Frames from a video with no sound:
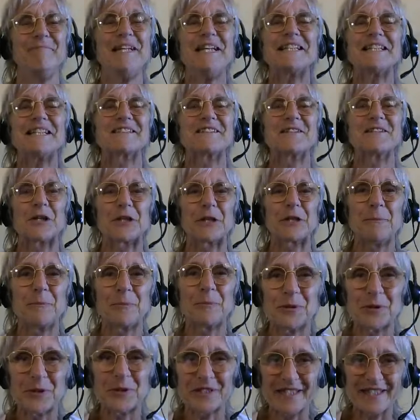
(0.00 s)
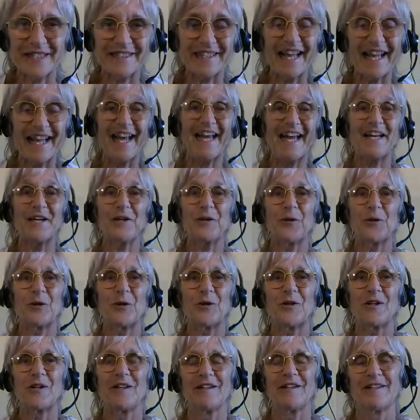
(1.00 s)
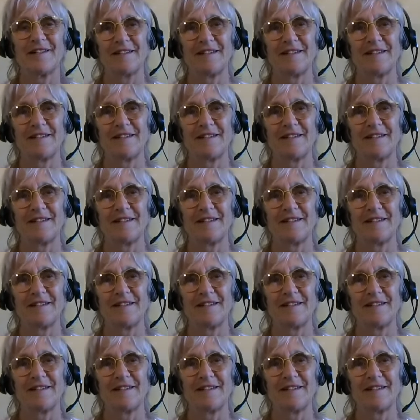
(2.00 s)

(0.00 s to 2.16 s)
me is not important at all